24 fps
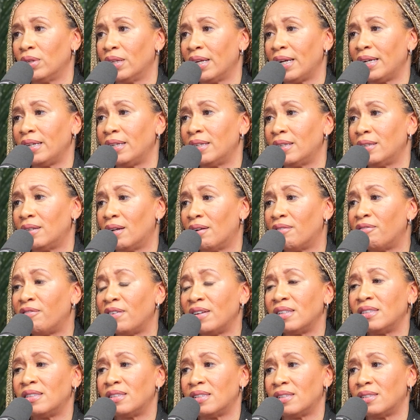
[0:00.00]
related
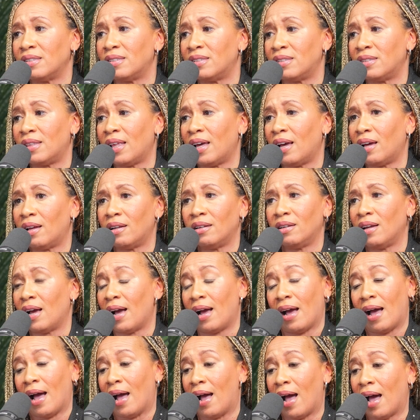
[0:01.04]
offenses, that
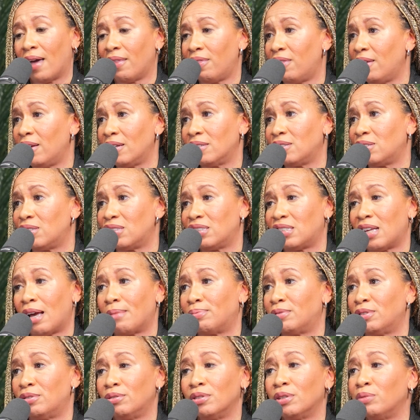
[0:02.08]
I think it's just
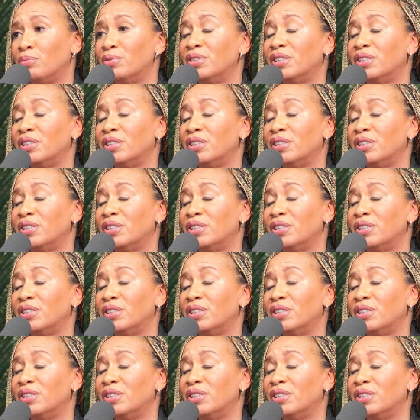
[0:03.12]
absolutely